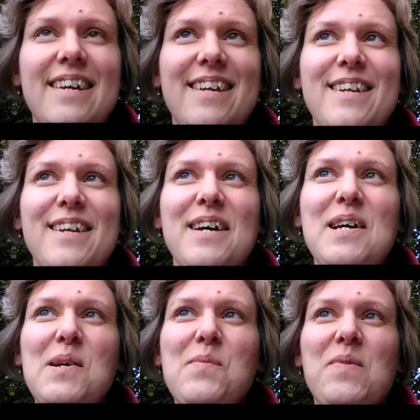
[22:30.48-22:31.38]
in
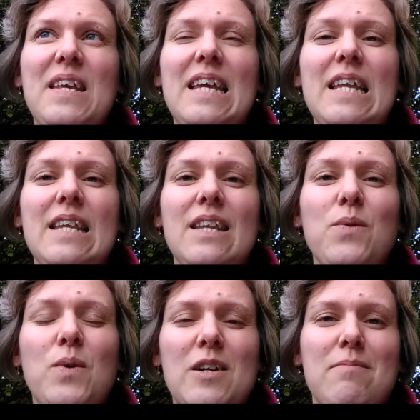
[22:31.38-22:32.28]
in
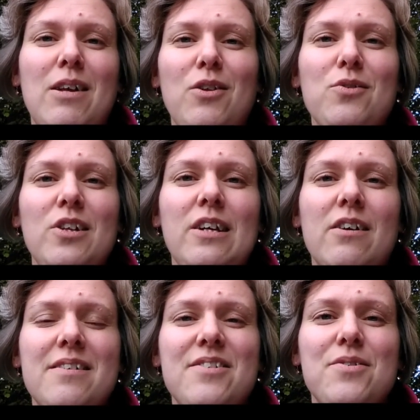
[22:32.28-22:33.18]
one of my local
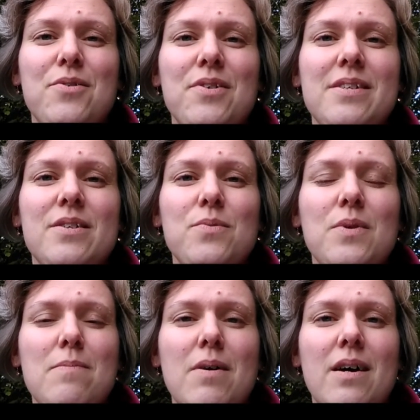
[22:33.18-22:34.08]
yarn stores
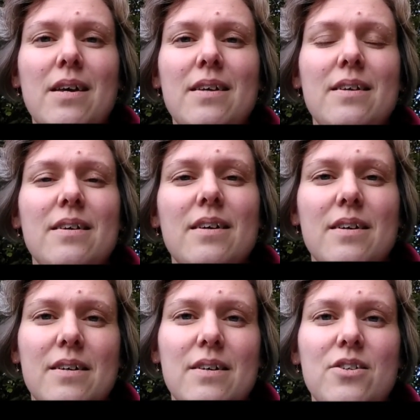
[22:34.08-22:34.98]
with my
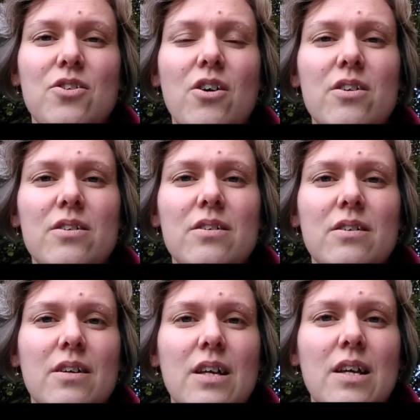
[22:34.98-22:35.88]
uh, daughter
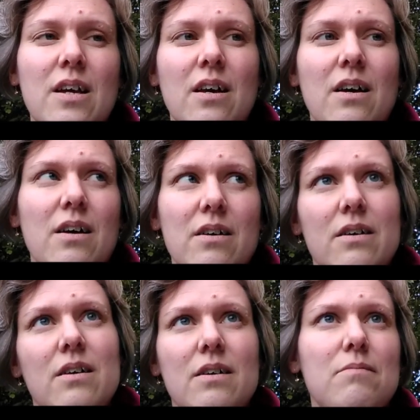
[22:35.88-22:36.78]

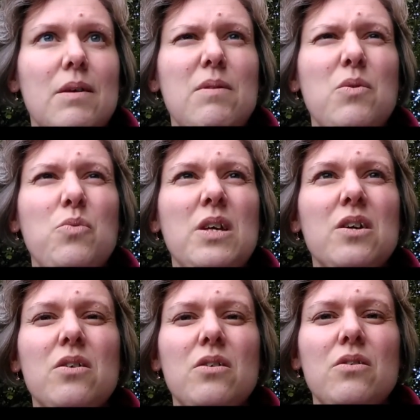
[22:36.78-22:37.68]
maybe a
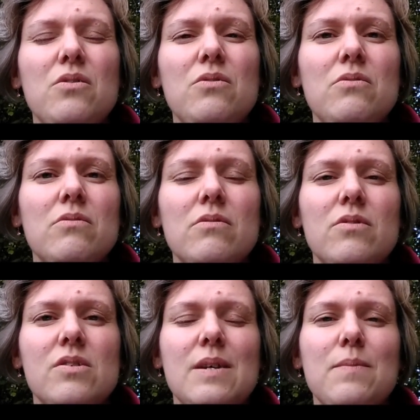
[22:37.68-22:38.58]
week ago
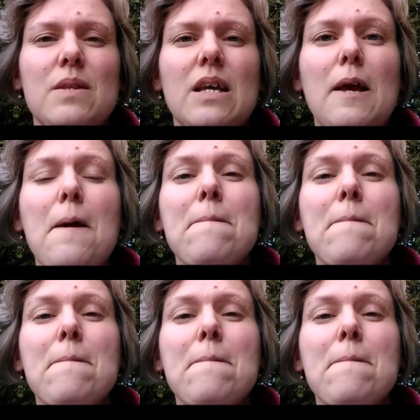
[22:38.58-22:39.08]
or something